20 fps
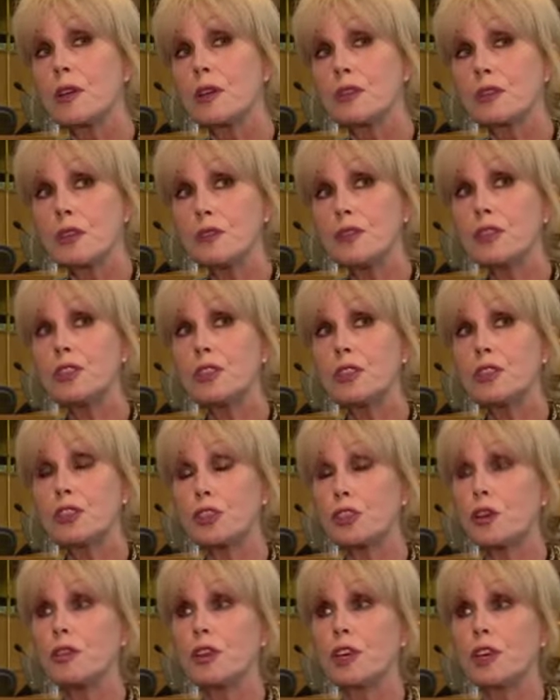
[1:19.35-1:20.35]
So this is
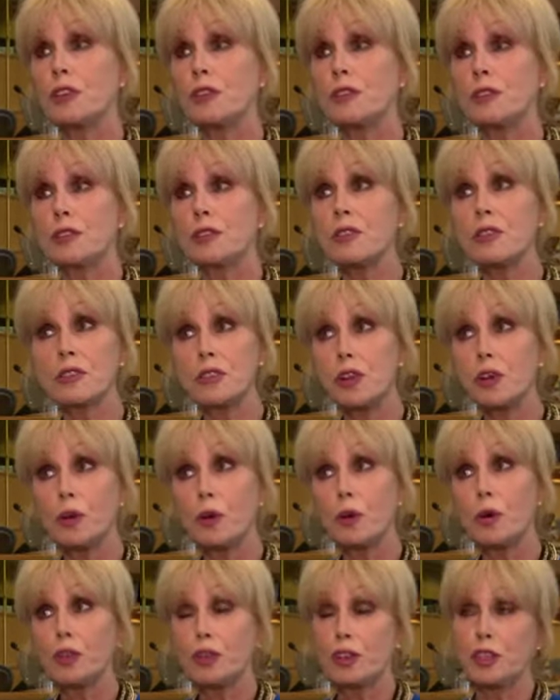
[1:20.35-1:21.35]
shocking, because this is a
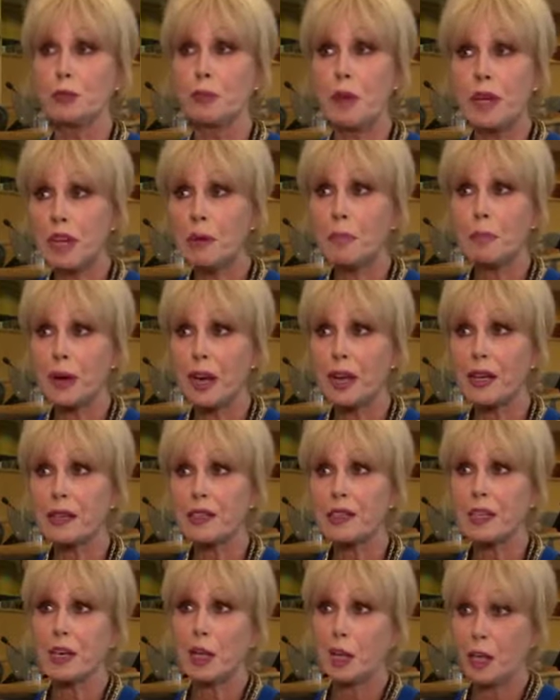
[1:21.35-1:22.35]
law that has been in
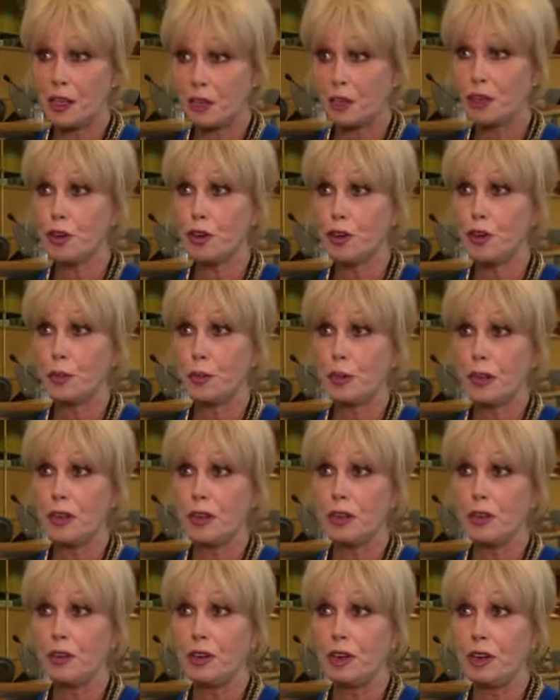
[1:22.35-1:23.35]
place in the
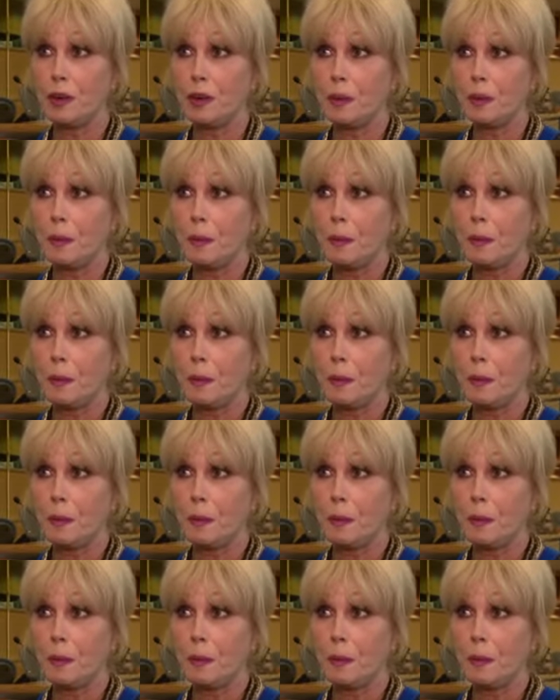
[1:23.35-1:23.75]
European Union